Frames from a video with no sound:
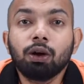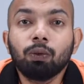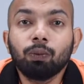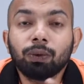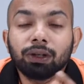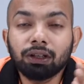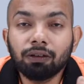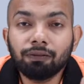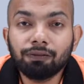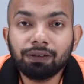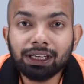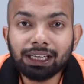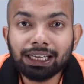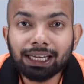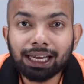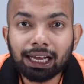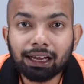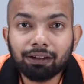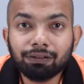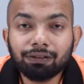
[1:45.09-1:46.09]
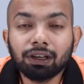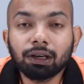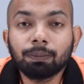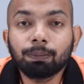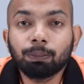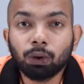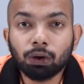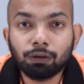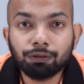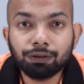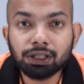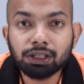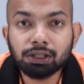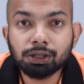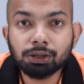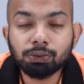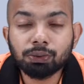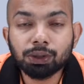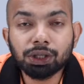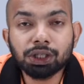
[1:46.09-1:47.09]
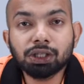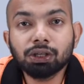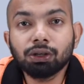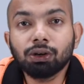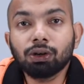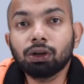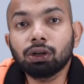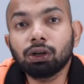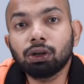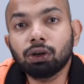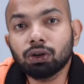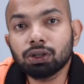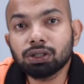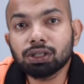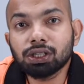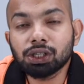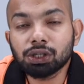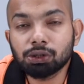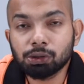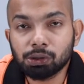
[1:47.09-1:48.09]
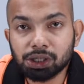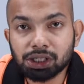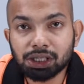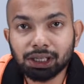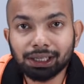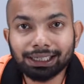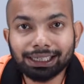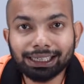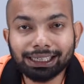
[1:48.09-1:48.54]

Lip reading: whether we have a profit situation or a loss situation